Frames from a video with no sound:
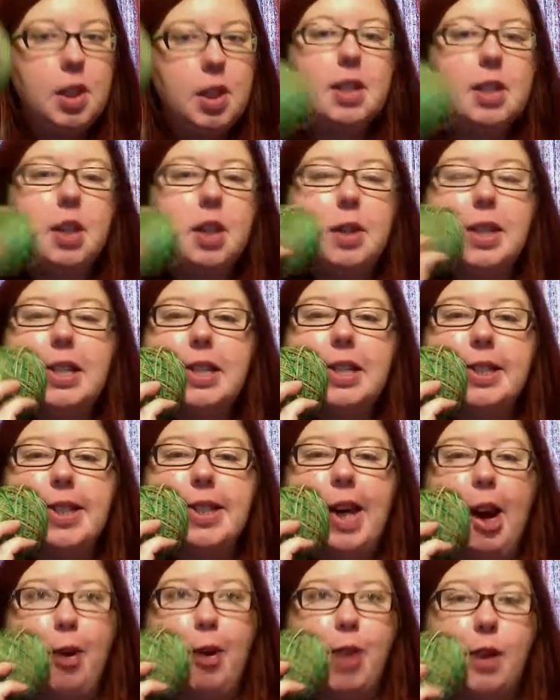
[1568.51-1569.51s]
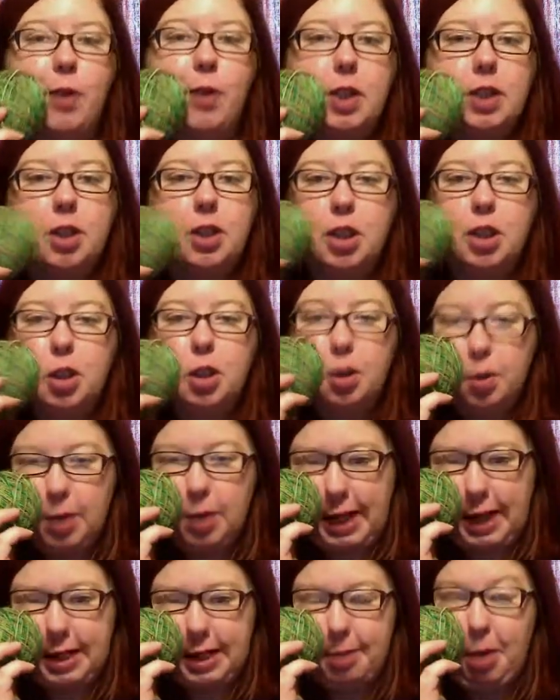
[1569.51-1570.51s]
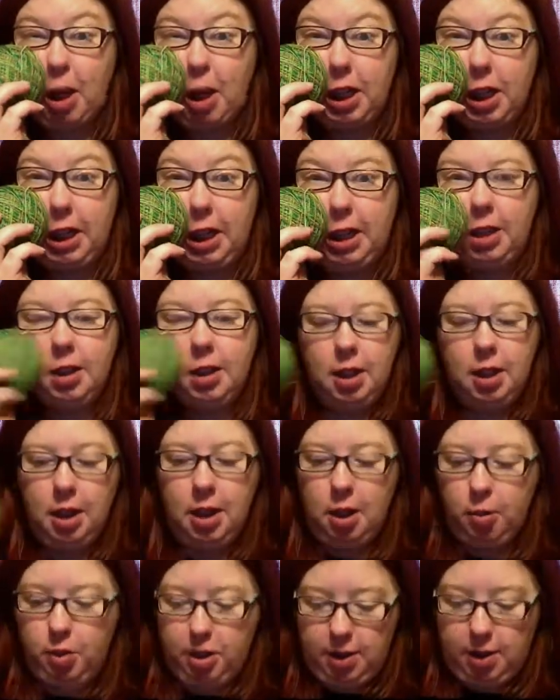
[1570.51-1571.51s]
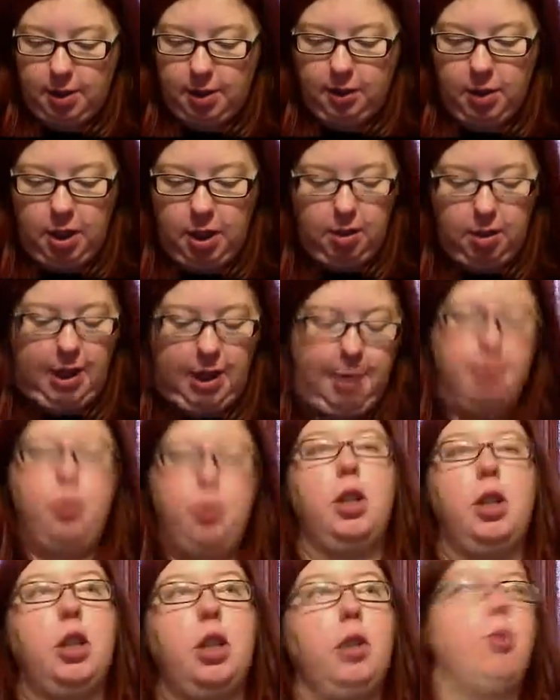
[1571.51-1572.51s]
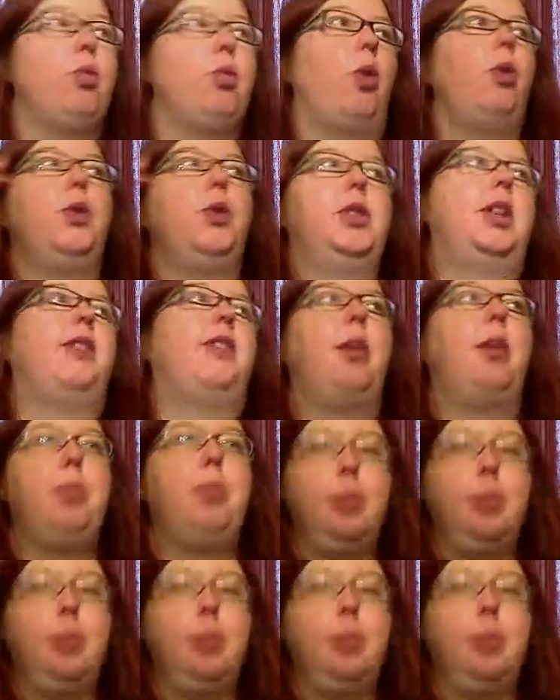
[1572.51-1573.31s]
So it is a reference to Katamari, which is a video game where you roll stuff up.